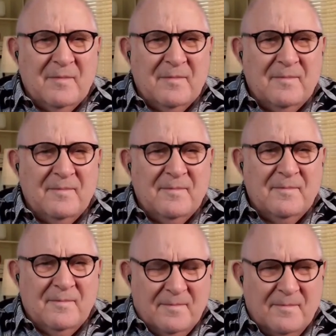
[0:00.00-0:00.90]

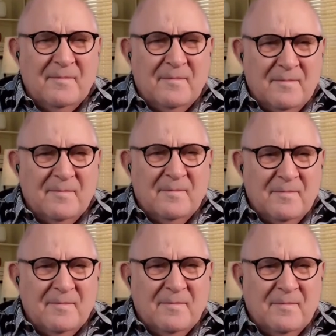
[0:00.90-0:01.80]

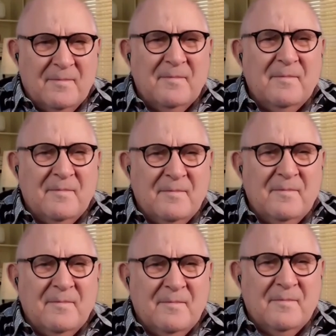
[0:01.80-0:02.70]

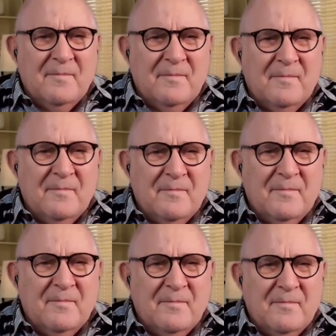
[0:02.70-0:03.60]

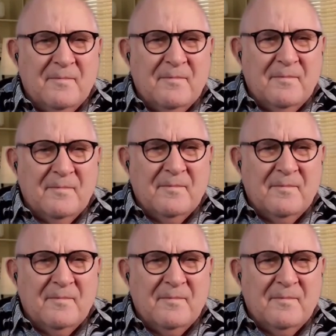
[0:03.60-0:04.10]
The person shown says nothing.